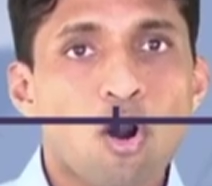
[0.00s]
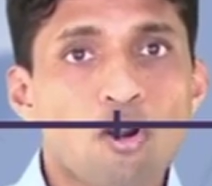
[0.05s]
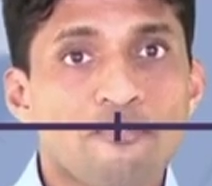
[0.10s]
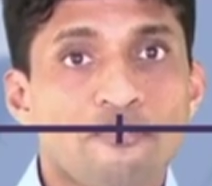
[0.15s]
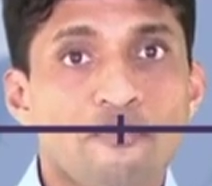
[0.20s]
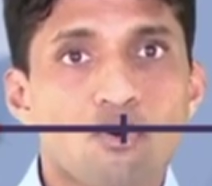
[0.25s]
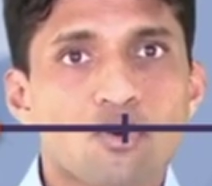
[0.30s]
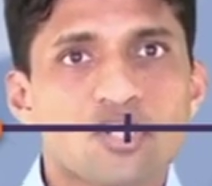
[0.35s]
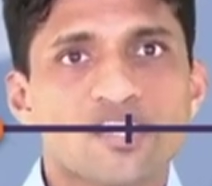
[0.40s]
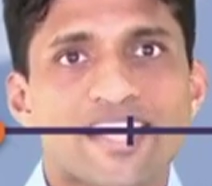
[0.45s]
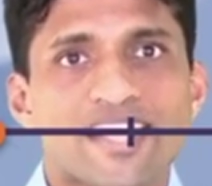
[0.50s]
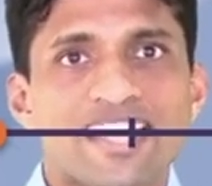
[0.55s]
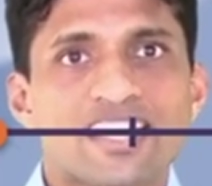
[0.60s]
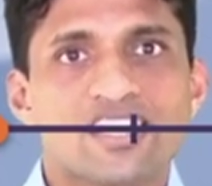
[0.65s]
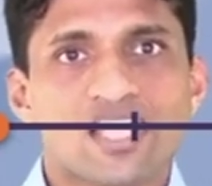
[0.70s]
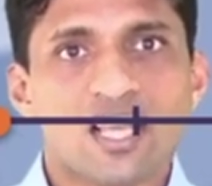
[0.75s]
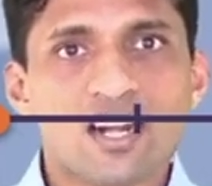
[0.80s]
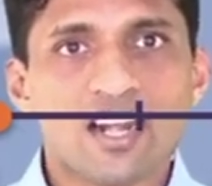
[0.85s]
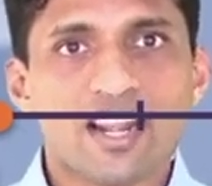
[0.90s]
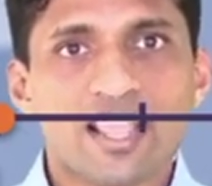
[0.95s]
all four
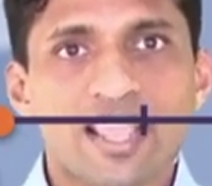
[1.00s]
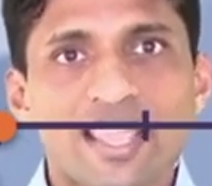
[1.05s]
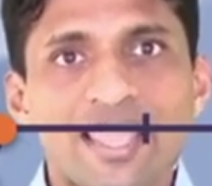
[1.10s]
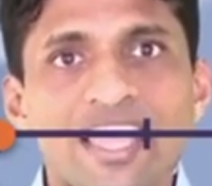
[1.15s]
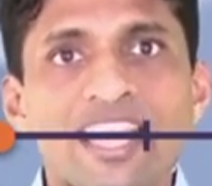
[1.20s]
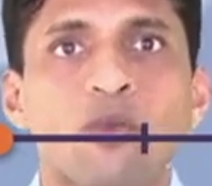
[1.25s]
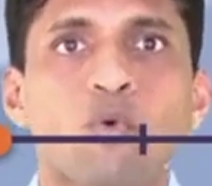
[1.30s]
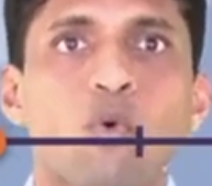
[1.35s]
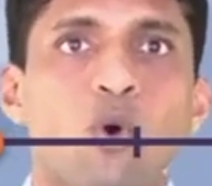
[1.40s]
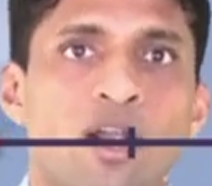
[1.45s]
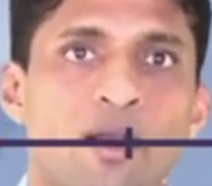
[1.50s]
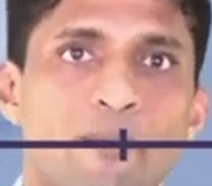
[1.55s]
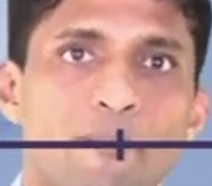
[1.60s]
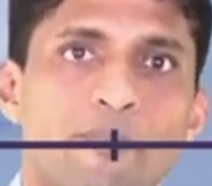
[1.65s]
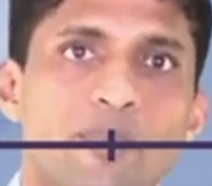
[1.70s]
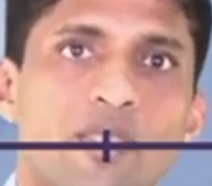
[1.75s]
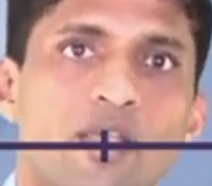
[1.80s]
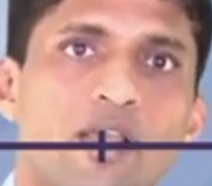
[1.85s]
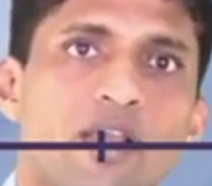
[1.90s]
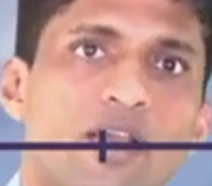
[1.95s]
sides are equal.